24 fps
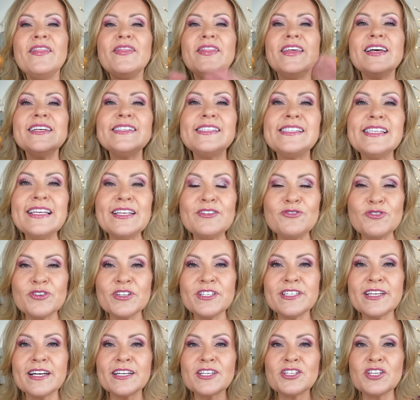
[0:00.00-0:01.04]
this
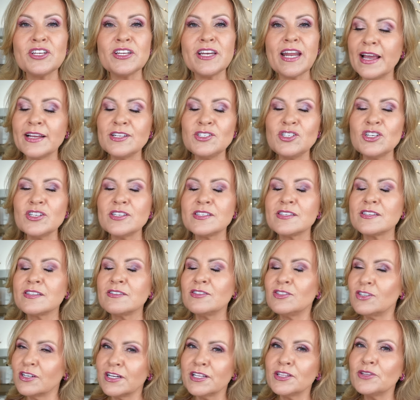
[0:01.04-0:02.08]
introduction and just
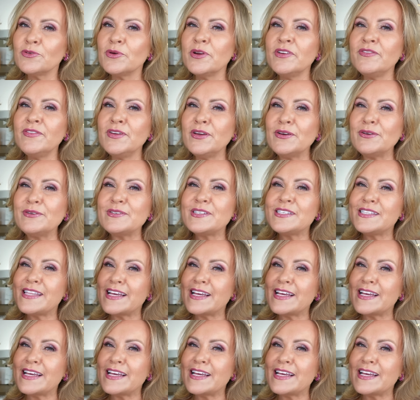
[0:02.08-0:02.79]
look at the reviews,